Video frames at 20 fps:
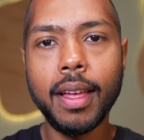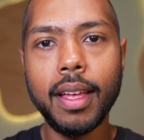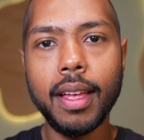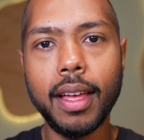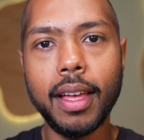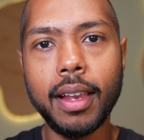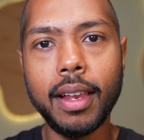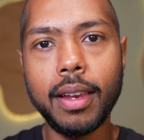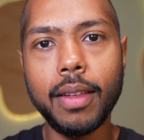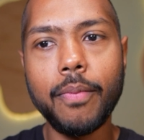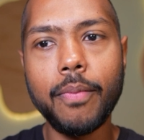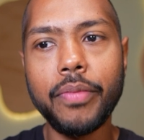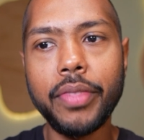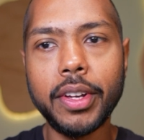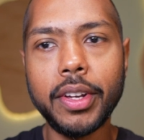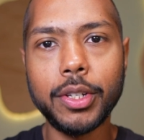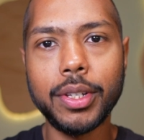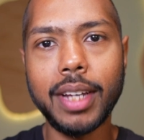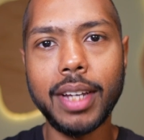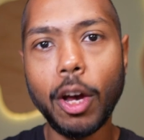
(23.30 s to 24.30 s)
and
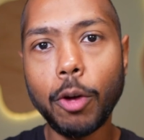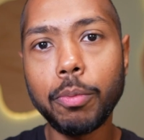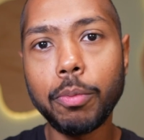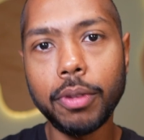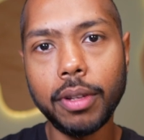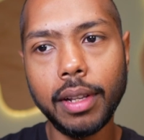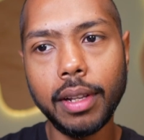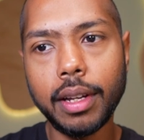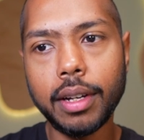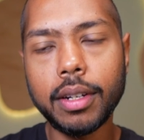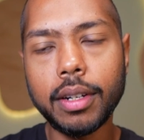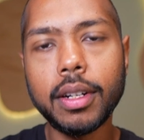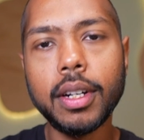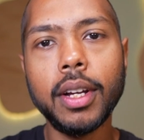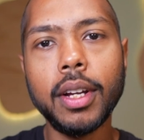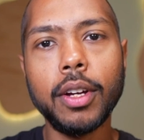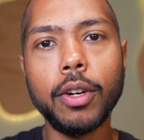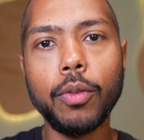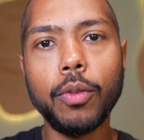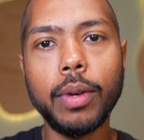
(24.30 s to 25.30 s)
there's an output layer
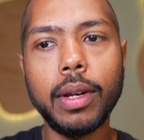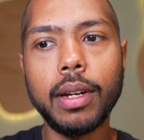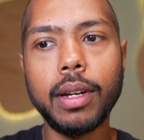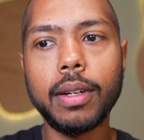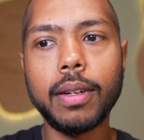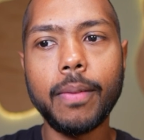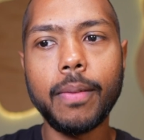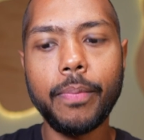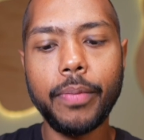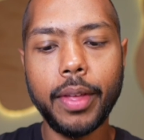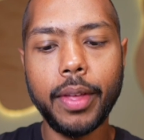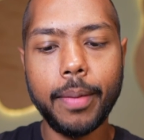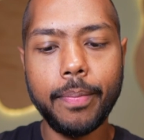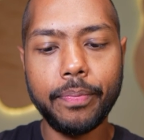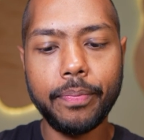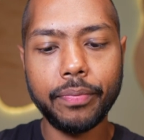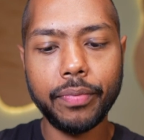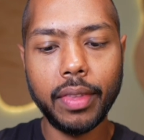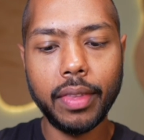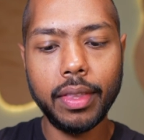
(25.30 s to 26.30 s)
where
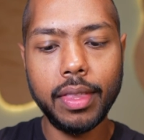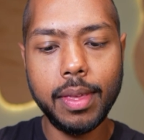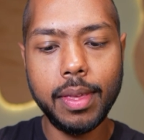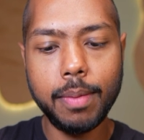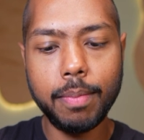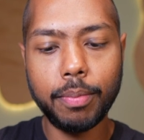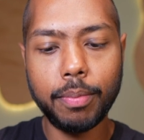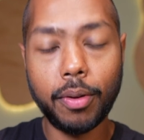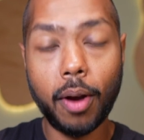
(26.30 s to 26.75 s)
the